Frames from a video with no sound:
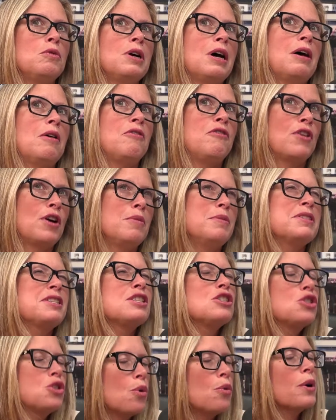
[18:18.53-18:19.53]

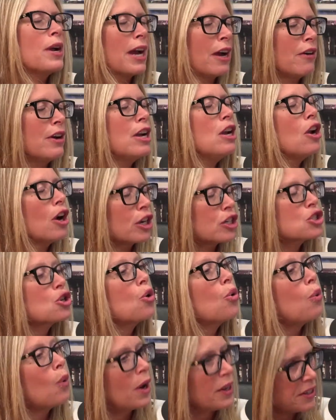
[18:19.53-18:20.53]
pharmacies don't carry large
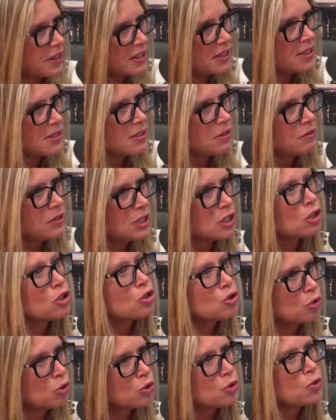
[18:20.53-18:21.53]
quantities of these
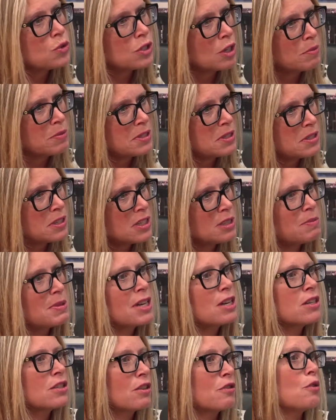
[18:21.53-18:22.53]
controlled 2 substances
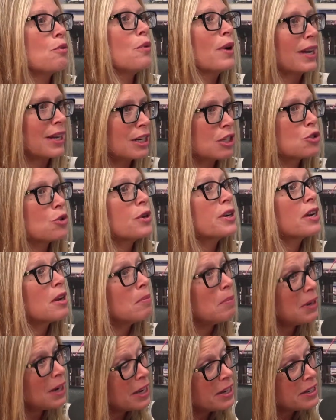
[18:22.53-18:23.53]
because of the regulatory
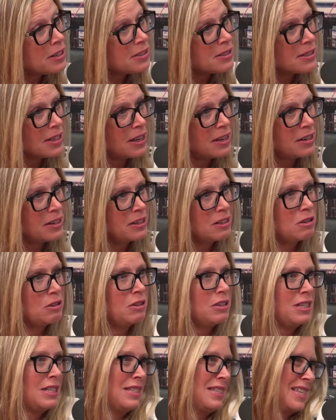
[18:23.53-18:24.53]
compliance that
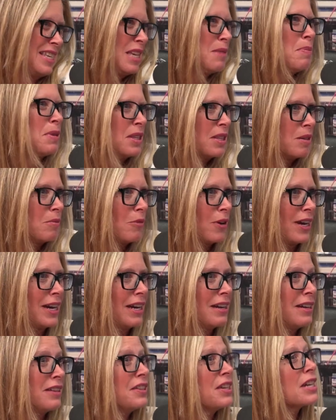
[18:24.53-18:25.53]
keeping them, right,
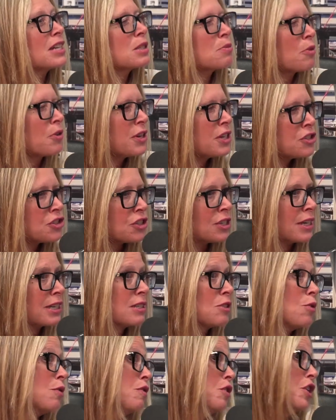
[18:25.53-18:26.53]
and the expiration. Like,
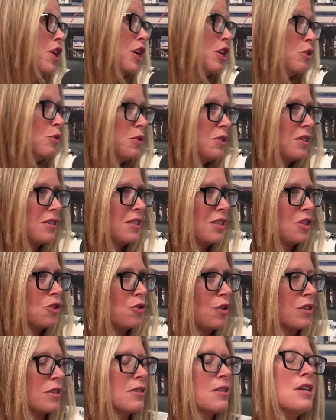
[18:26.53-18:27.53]
so if you're not using these
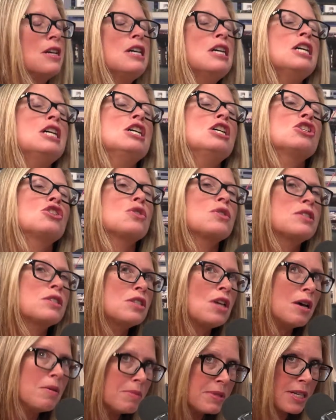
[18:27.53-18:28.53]
drugs, so
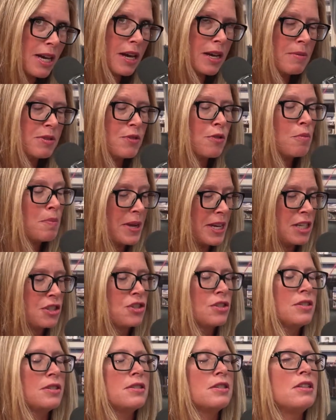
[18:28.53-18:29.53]
sometimes for
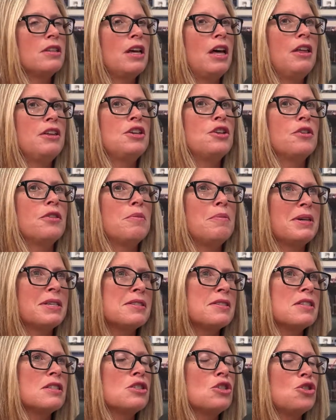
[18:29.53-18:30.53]
patients, the best
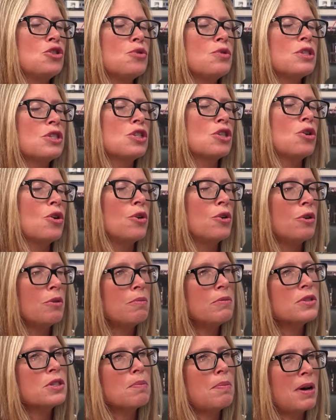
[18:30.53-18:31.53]
thing to do is to go
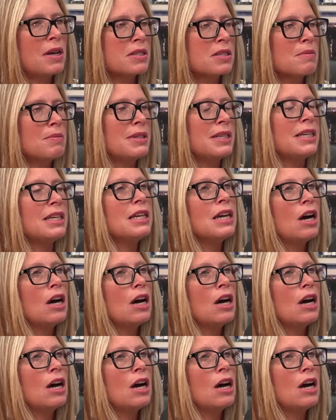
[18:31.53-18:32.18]
to possibly,